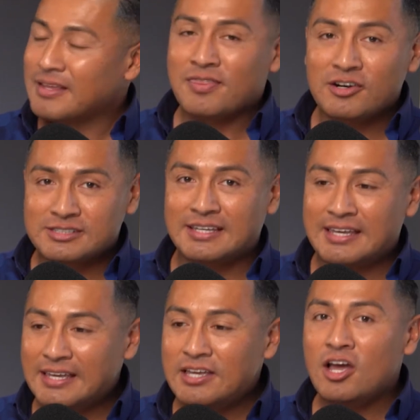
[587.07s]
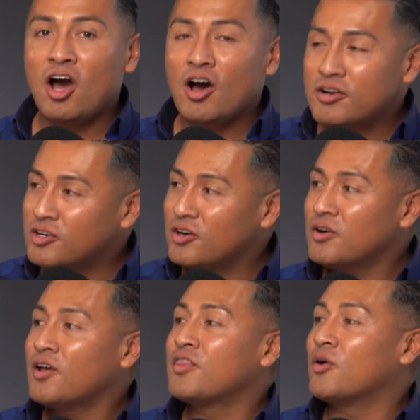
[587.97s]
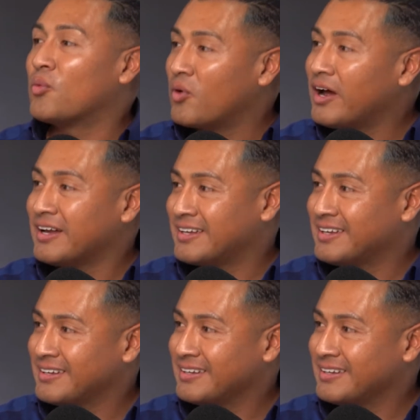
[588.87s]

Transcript: there's a key under the rug.